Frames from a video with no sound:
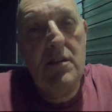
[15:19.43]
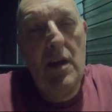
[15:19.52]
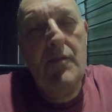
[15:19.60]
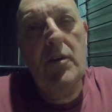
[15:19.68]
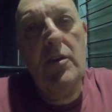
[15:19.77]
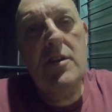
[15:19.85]

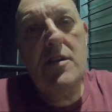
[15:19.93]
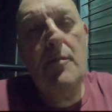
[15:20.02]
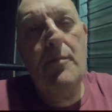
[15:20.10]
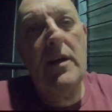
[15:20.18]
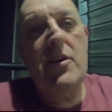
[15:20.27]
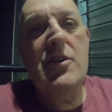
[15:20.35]
have a look at the
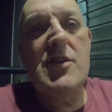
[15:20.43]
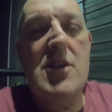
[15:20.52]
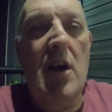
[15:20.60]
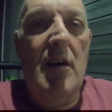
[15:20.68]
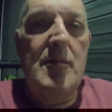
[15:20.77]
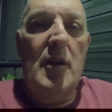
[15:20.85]
pictures
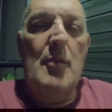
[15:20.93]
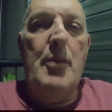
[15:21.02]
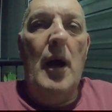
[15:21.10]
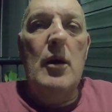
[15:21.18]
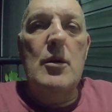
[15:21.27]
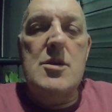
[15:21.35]
that I'm going to
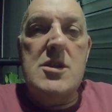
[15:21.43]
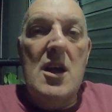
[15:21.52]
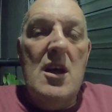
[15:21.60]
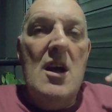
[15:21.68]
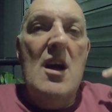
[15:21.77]
post.